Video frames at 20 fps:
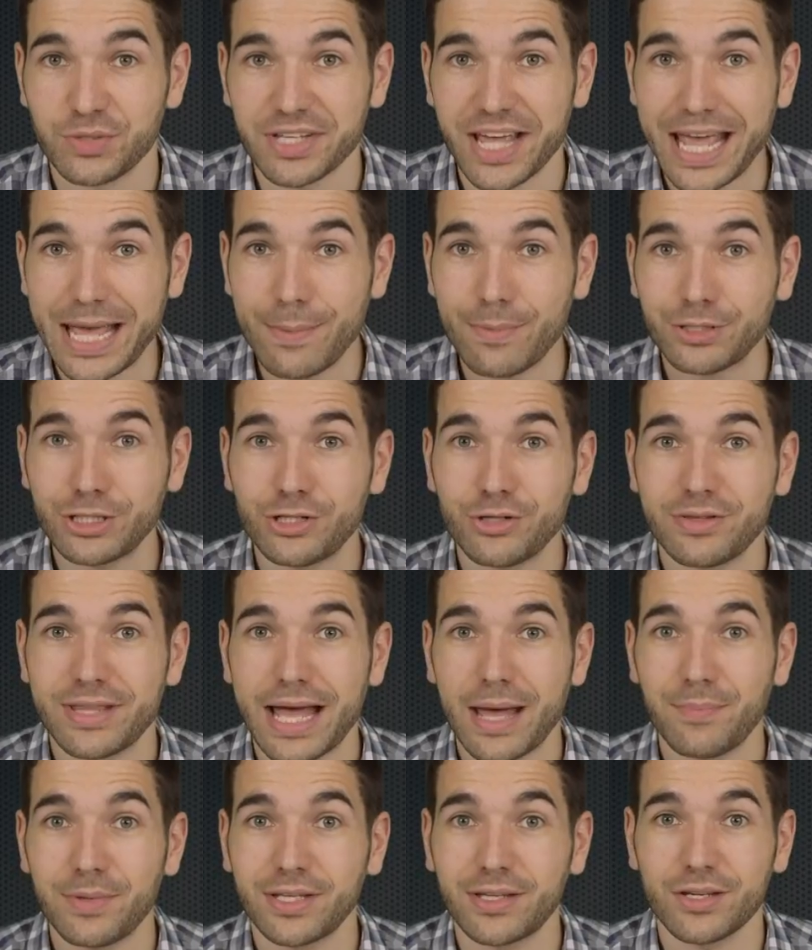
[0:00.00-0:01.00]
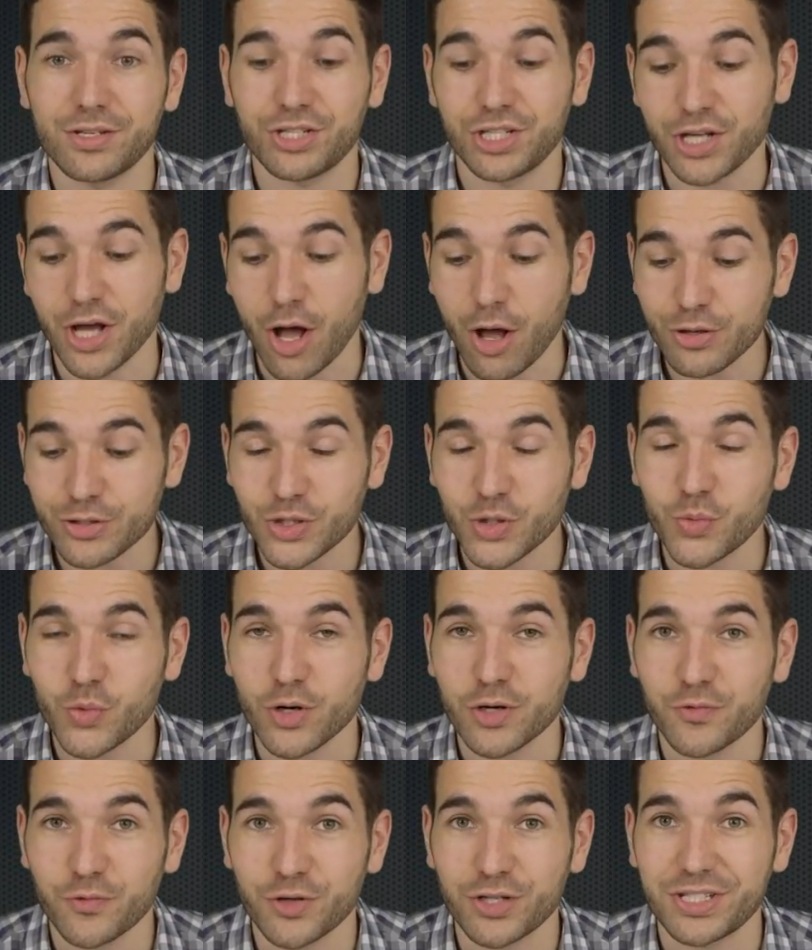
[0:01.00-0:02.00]
was able to do that because she also
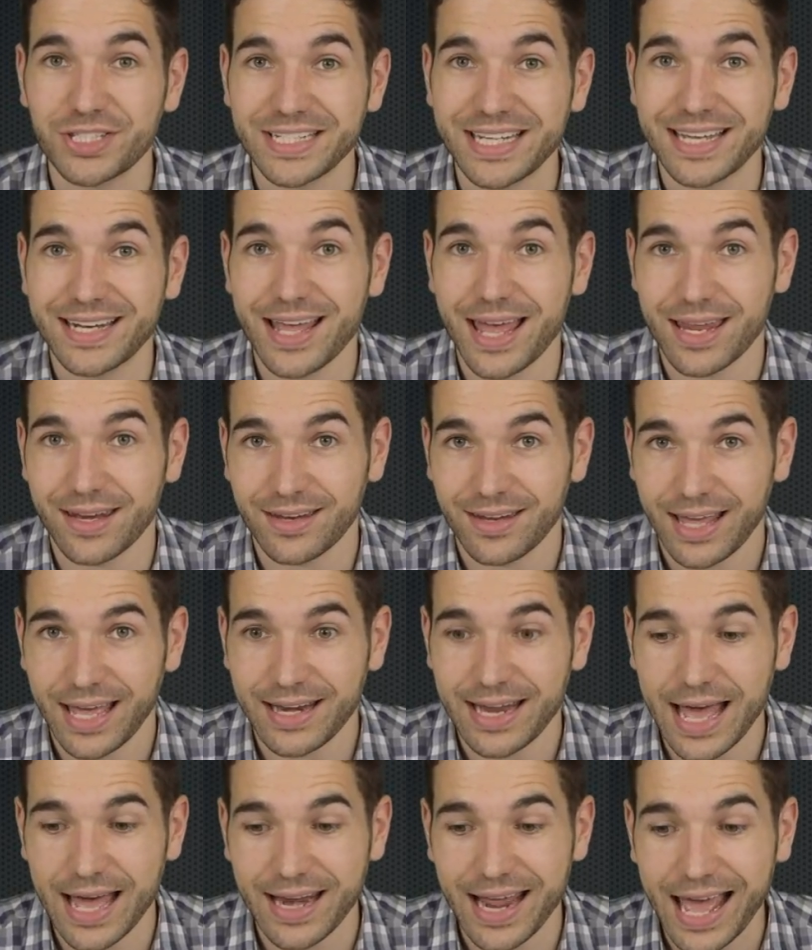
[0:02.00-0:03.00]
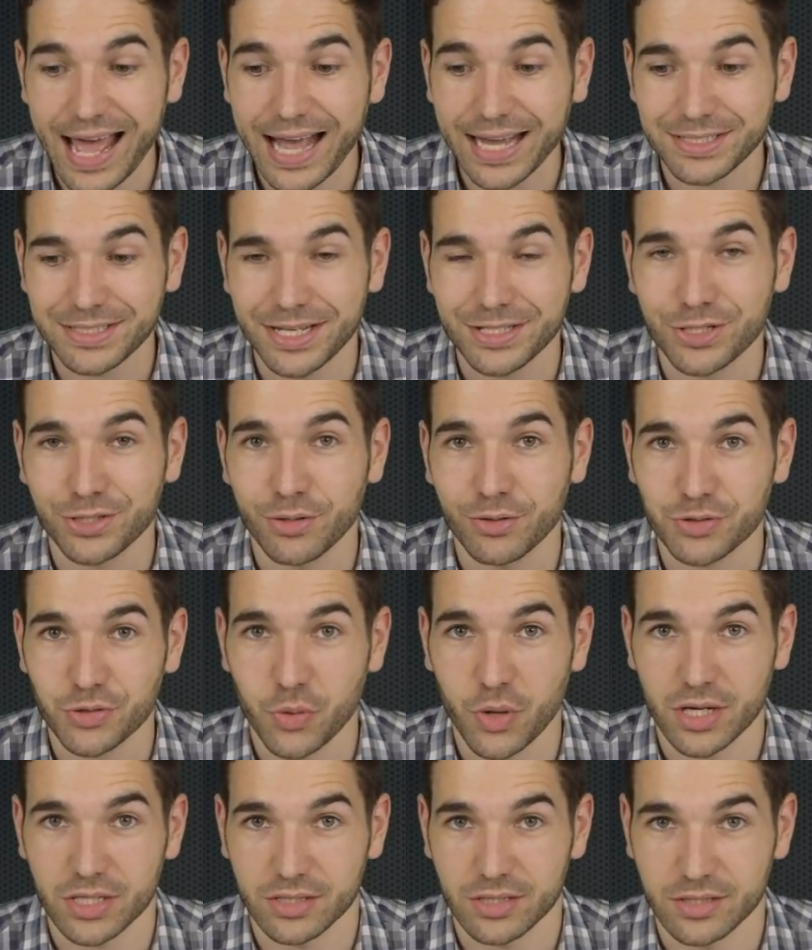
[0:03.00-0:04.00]
worked for CNN and had access to those
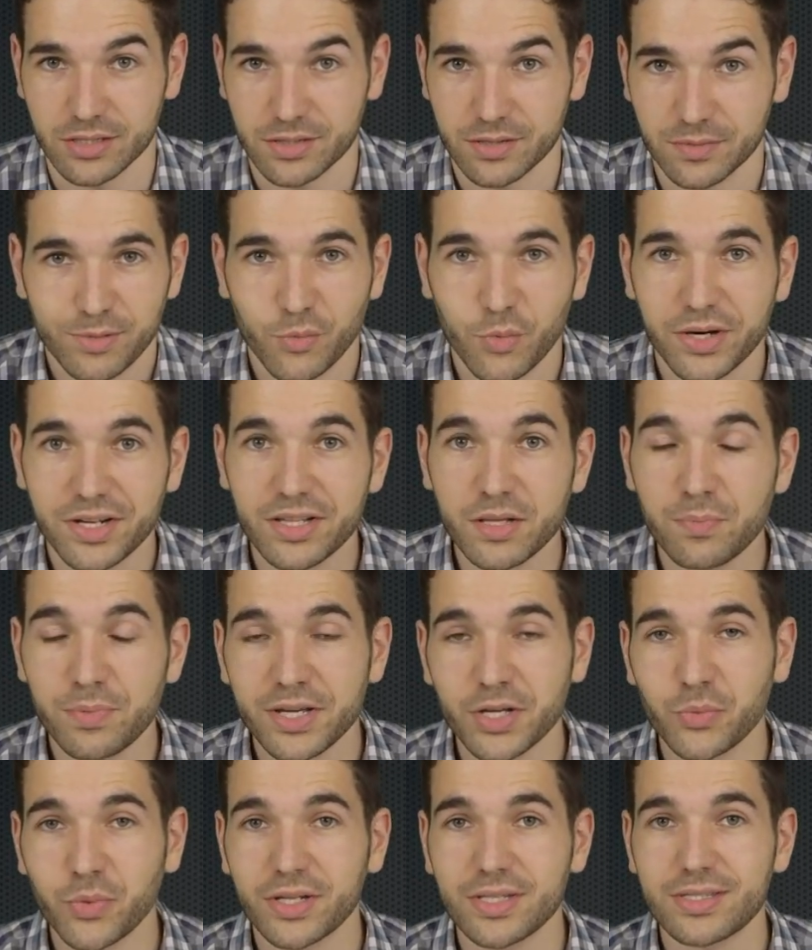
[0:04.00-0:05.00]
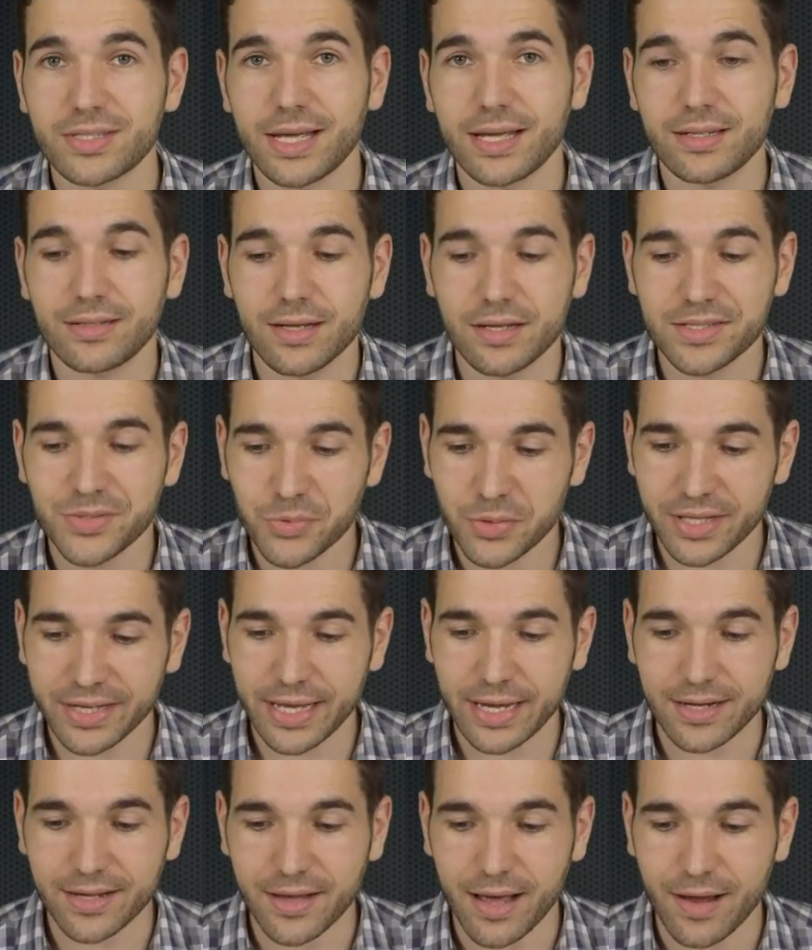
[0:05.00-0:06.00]
questions. But one of the big ones that doesn't really
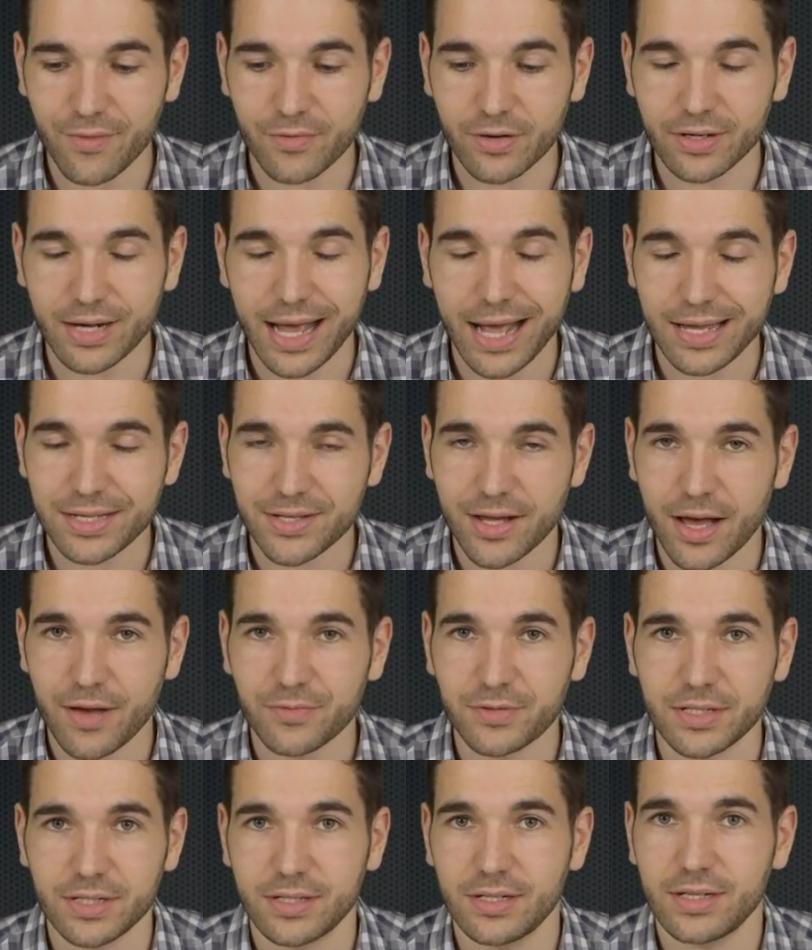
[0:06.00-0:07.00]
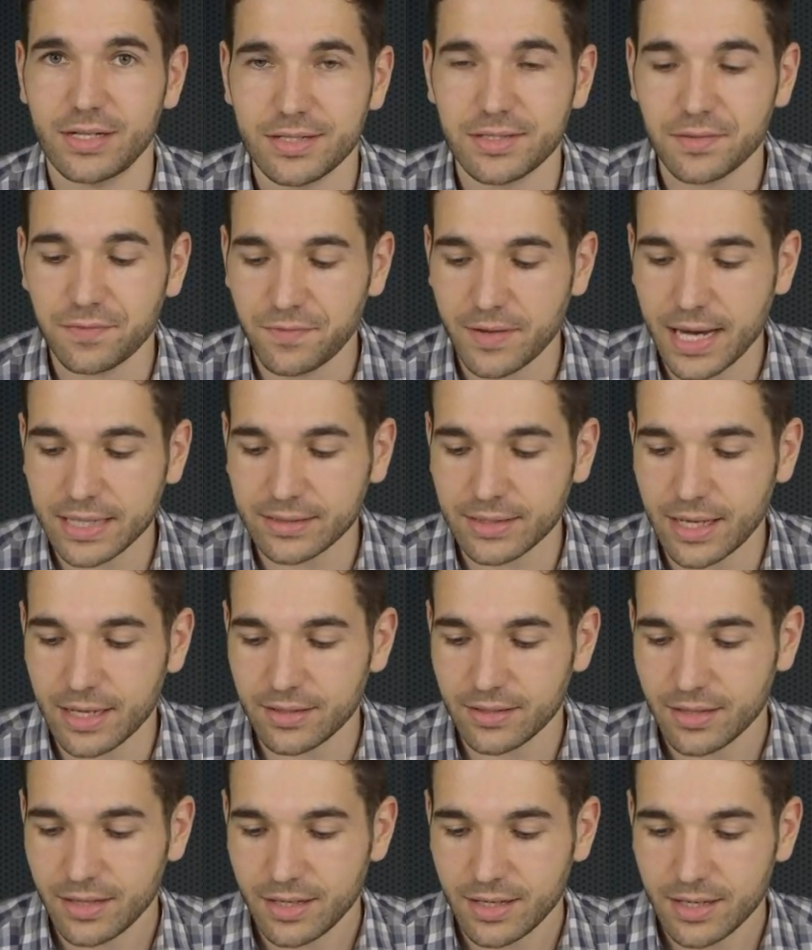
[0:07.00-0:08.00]
get covered as often is the fact
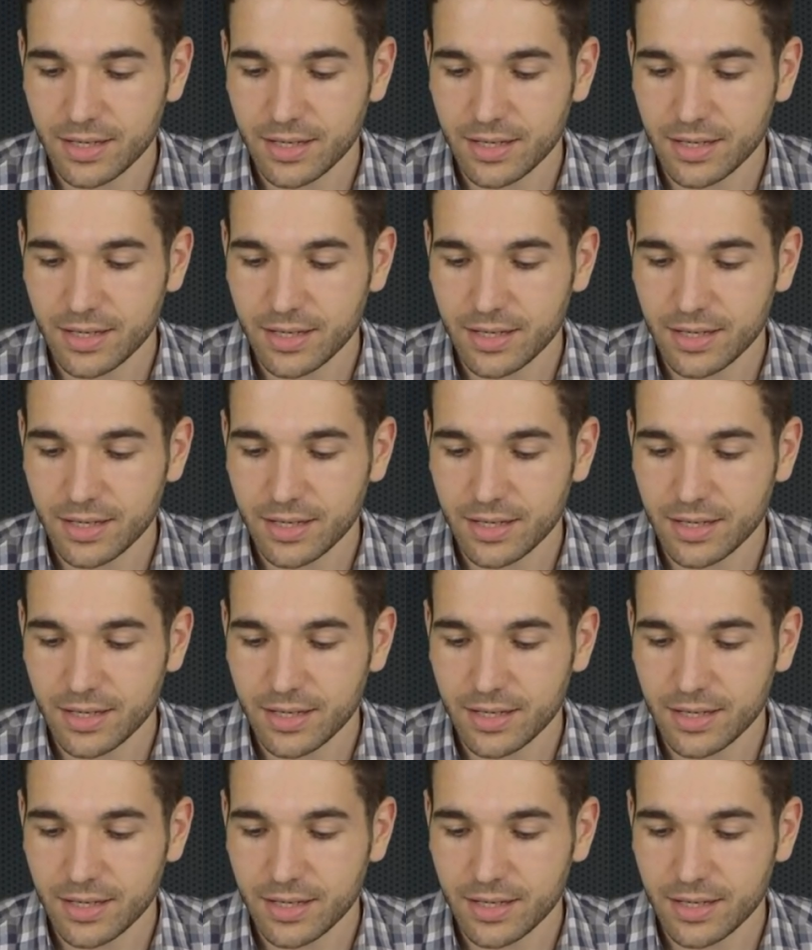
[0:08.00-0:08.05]
that